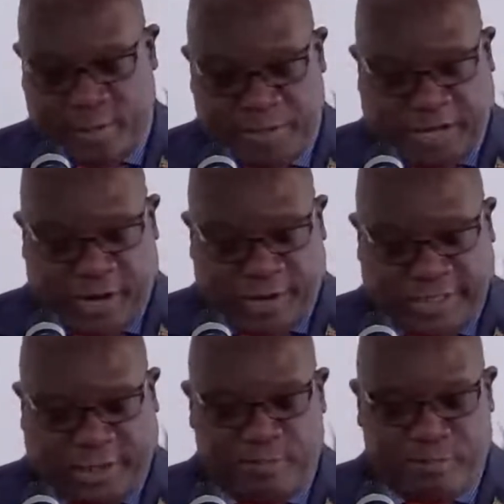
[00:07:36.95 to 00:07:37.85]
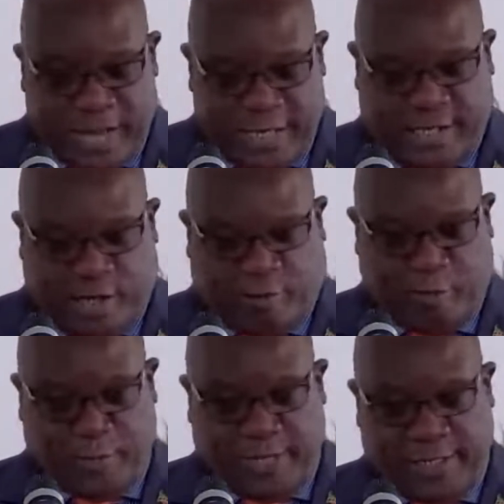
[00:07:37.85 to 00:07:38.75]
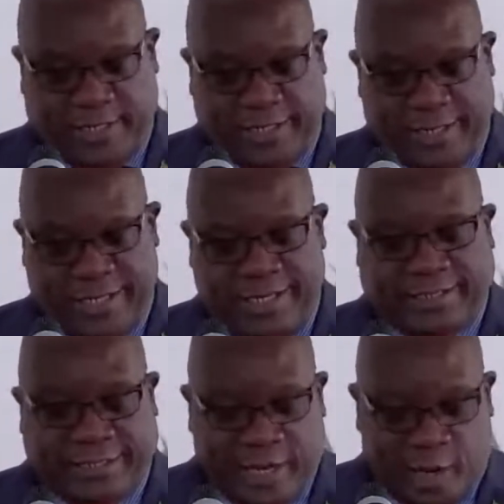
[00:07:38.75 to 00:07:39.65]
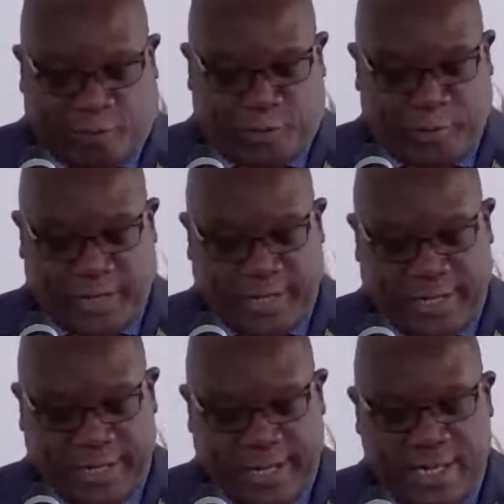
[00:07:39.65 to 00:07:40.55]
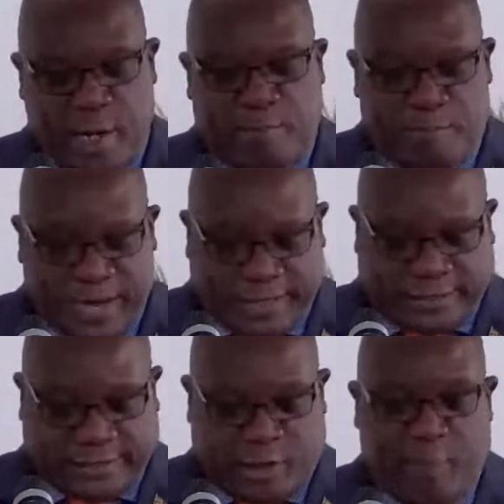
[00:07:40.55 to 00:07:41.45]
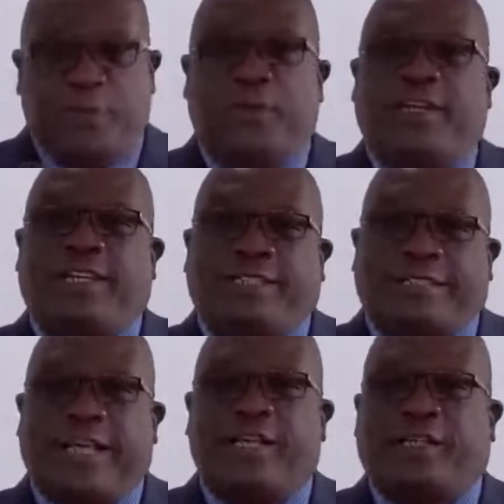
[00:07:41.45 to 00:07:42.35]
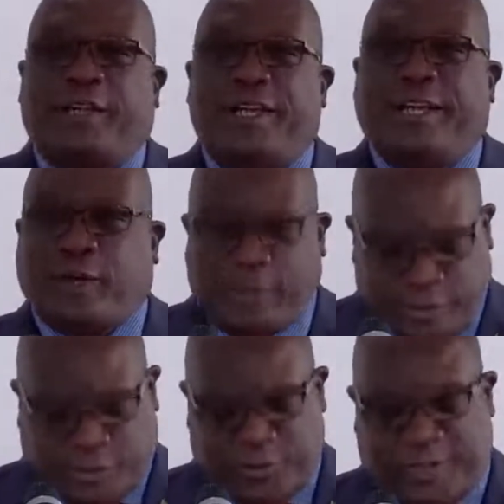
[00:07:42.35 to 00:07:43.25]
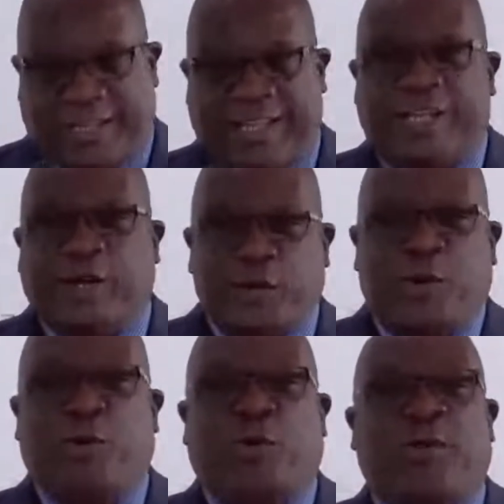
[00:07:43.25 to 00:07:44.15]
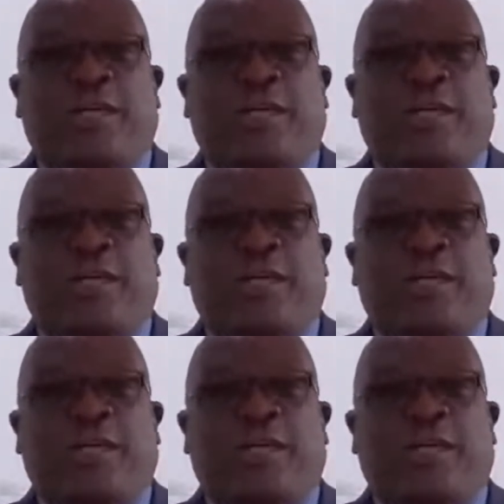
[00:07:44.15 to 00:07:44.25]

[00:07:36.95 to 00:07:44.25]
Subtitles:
because my government is delivering the best community center in the country to you,